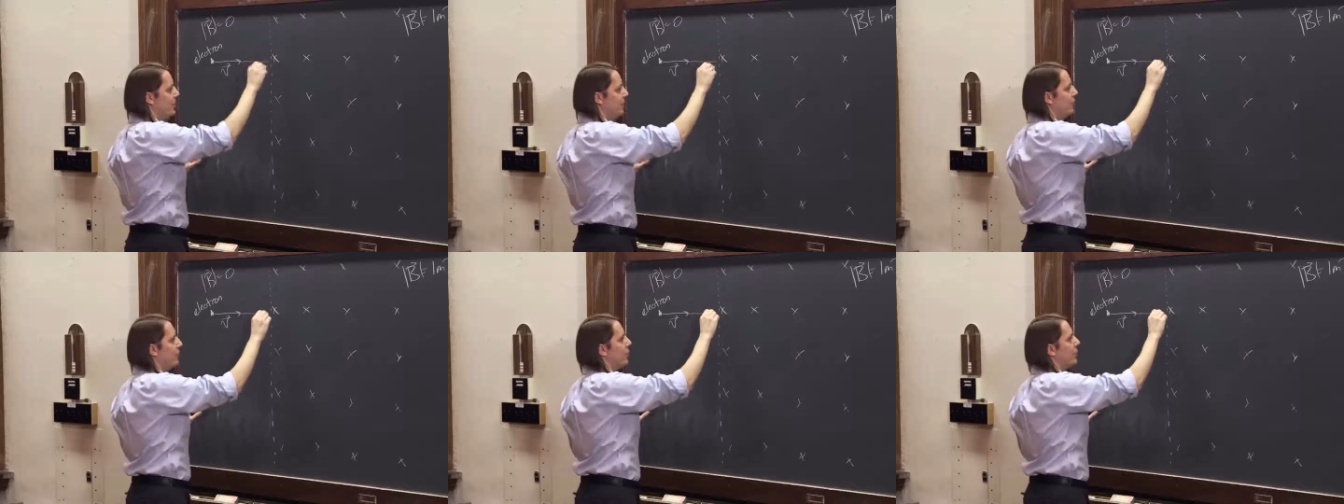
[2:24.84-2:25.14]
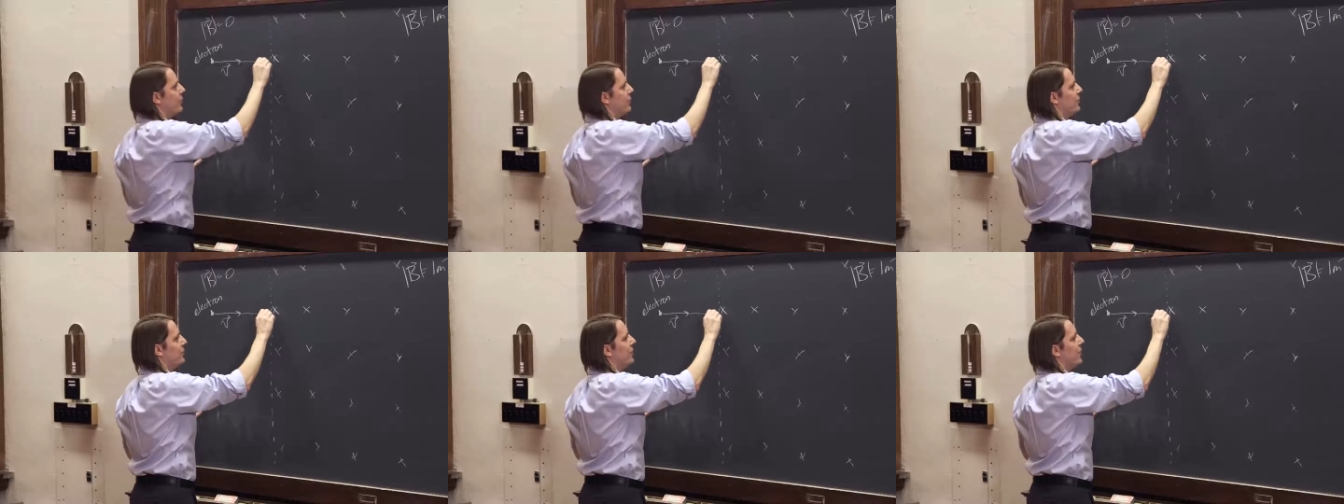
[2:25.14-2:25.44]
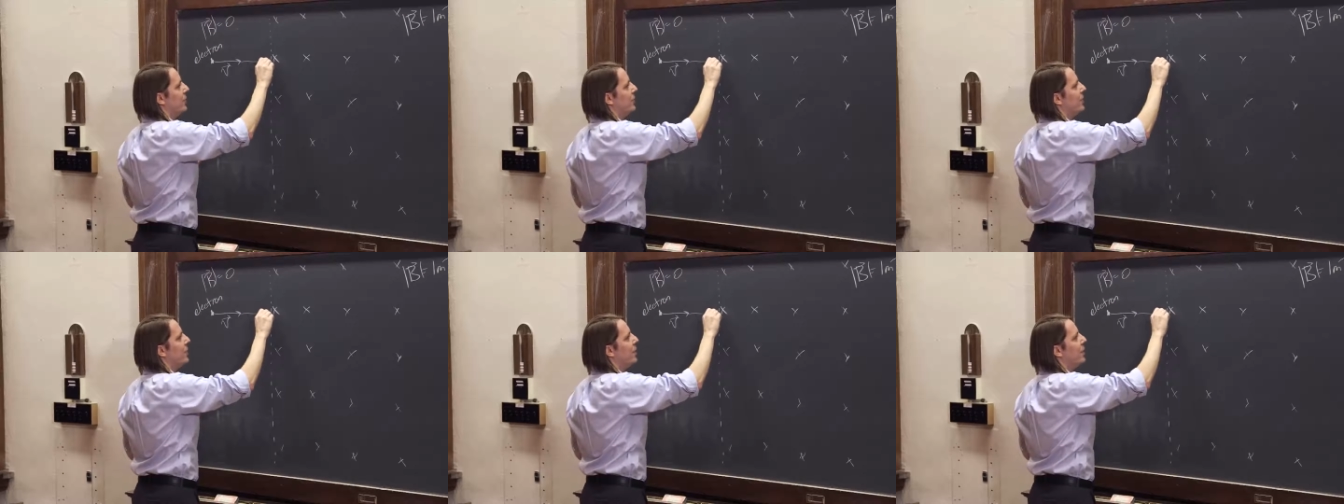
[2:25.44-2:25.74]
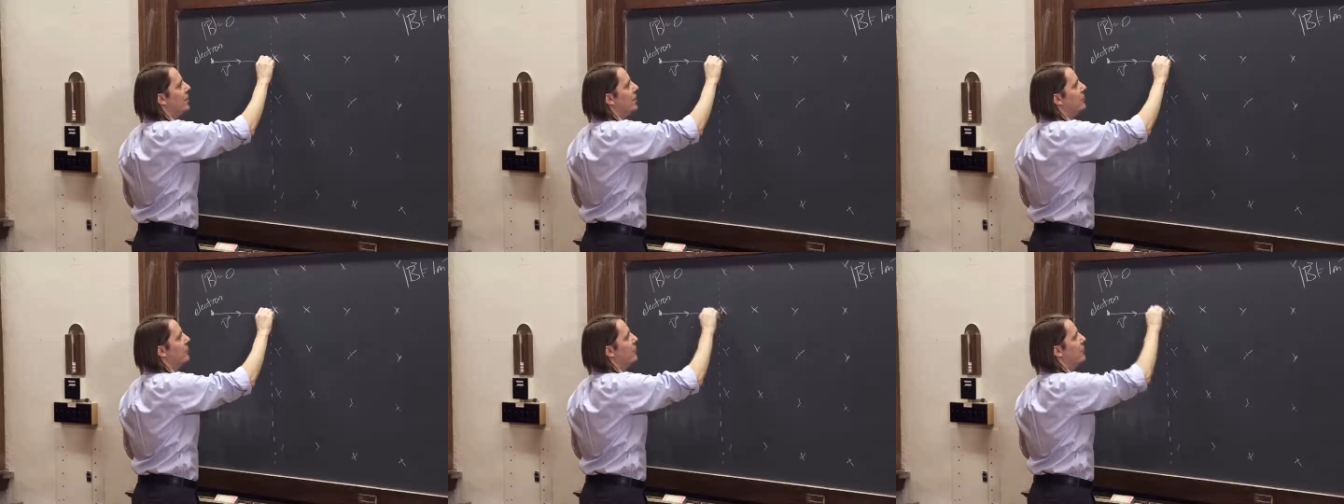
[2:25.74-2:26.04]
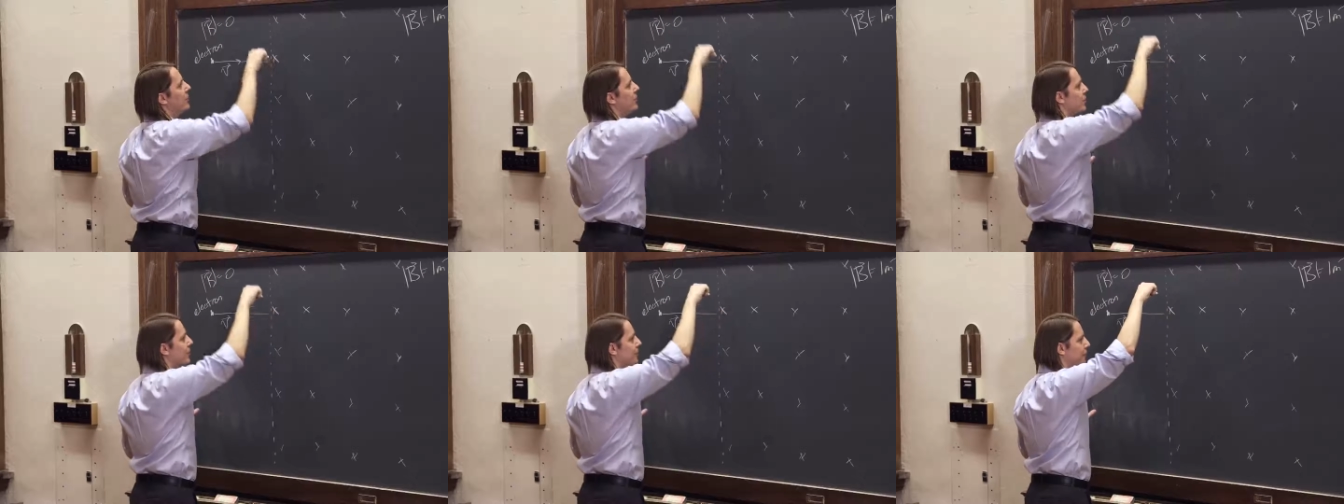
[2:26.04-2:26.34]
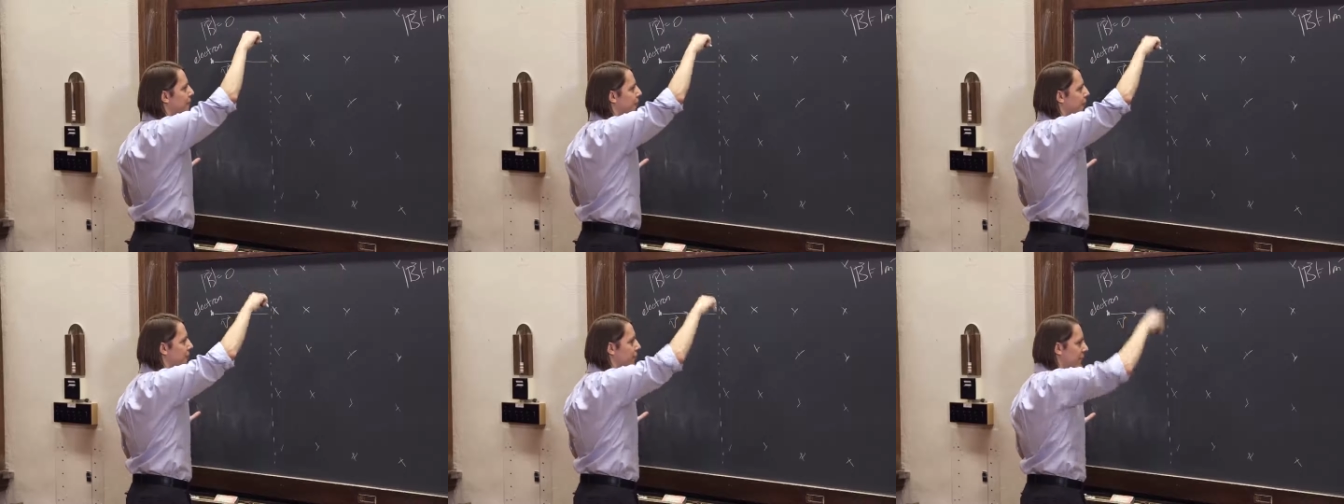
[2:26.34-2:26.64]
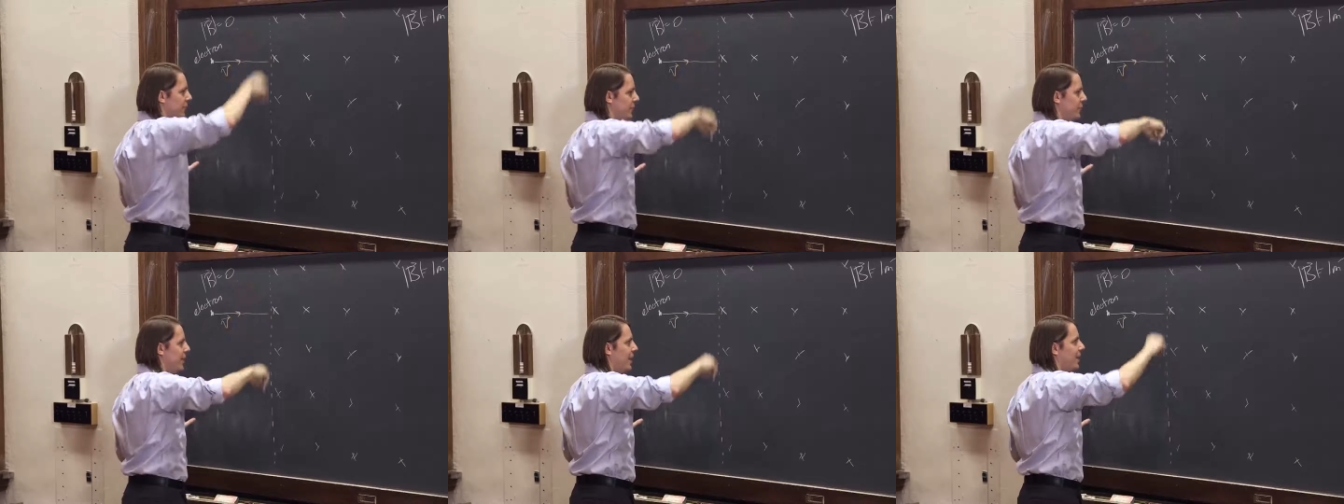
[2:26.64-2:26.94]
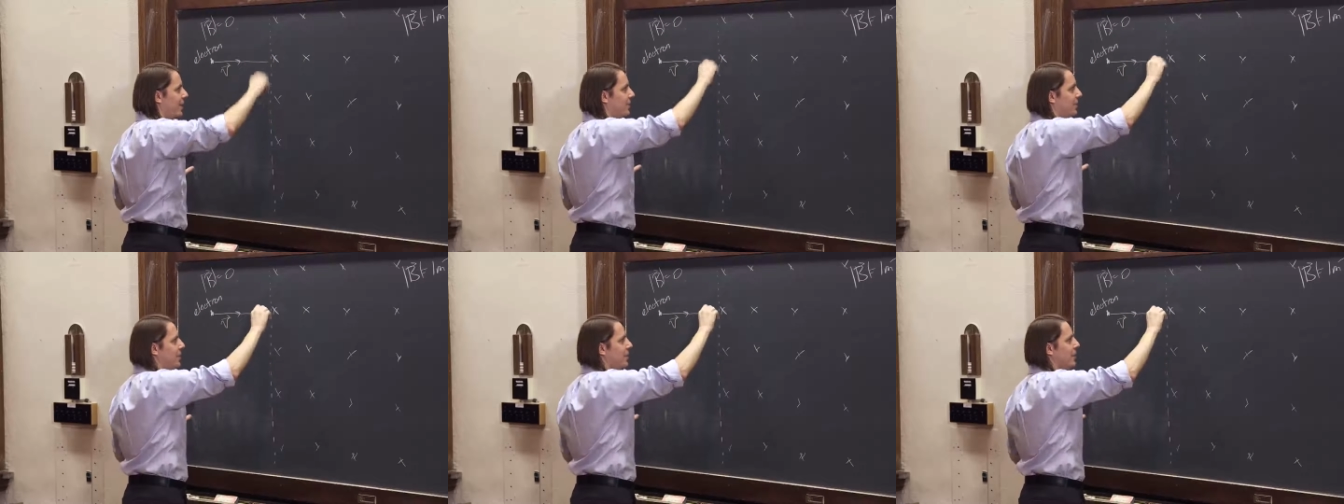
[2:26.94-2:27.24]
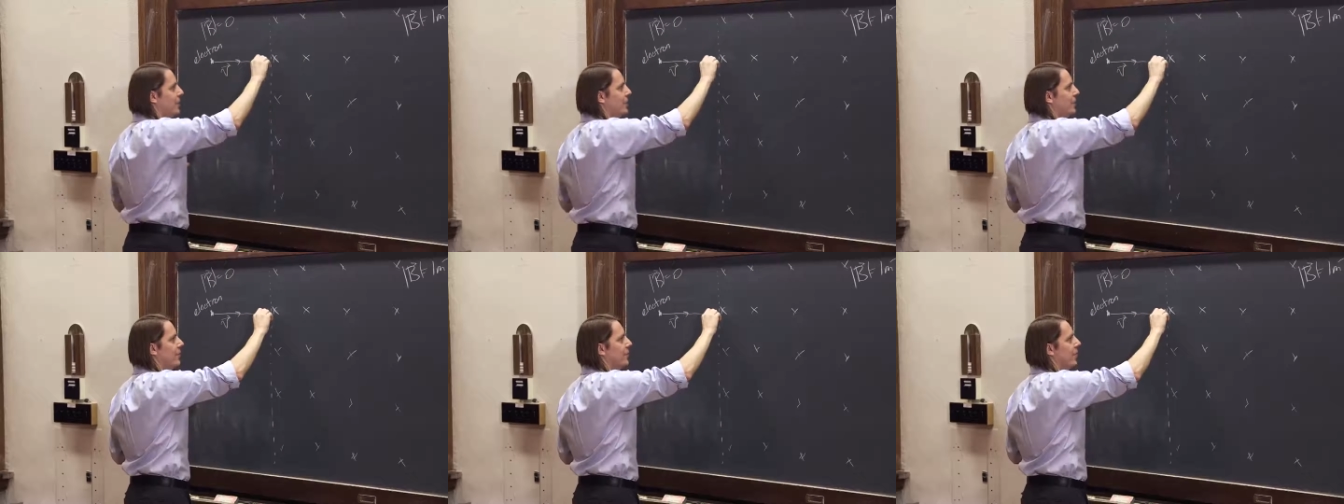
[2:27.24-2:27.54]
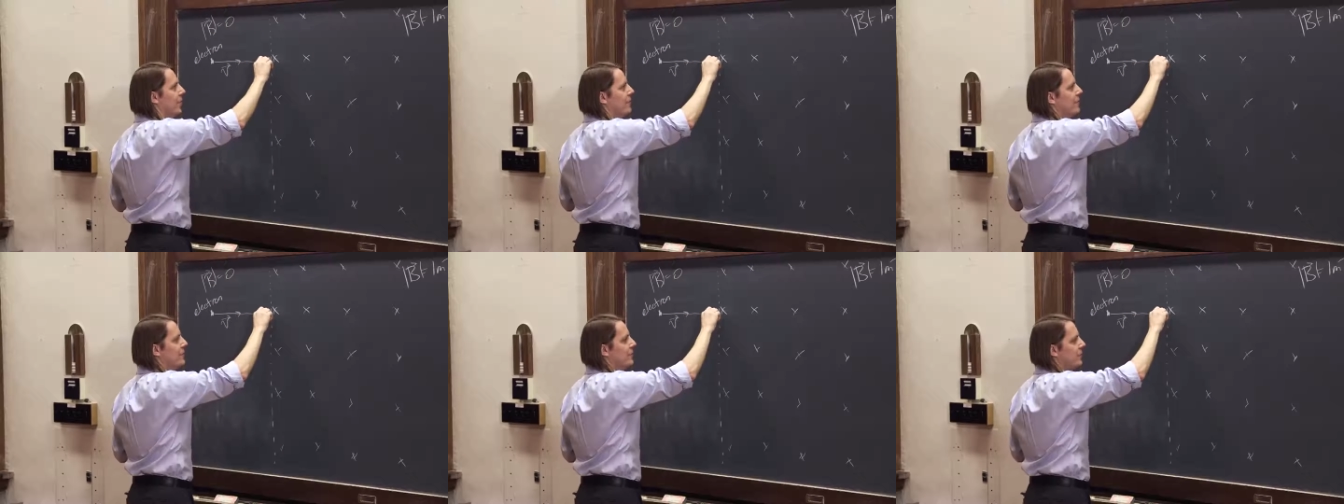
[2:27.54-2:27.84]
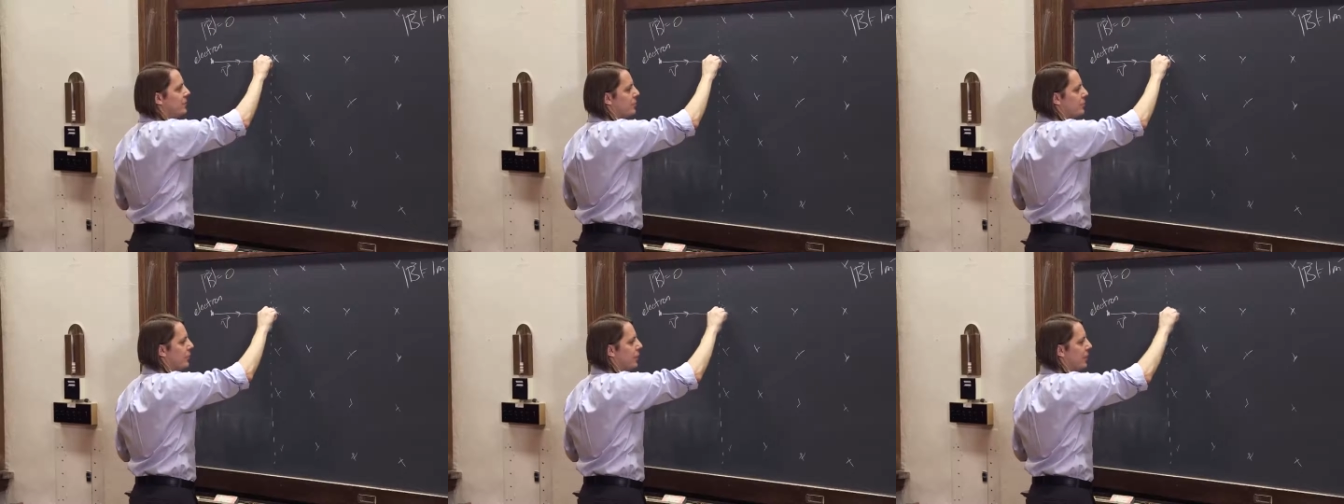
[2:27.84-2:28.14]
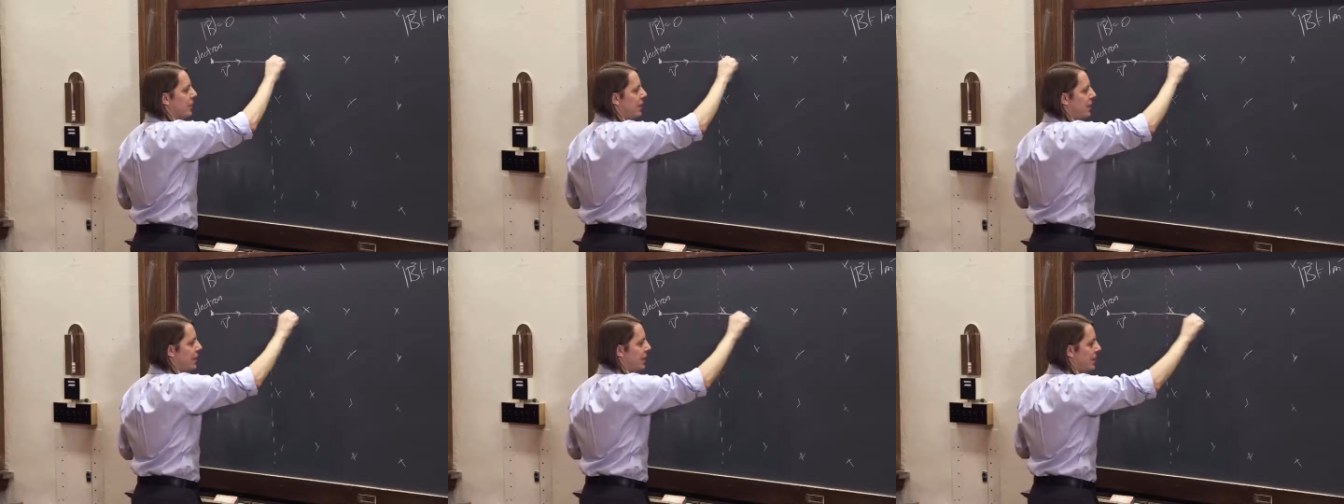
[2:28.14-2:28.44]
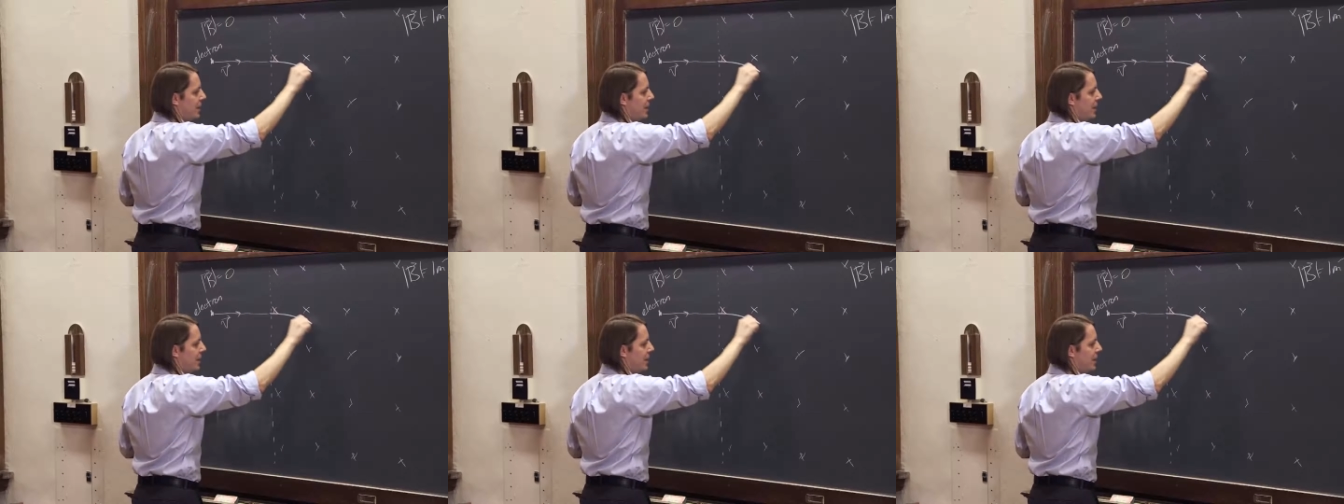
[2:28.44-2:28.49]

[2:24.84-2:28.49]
the force is down. So since the force is down and the velocity is this way,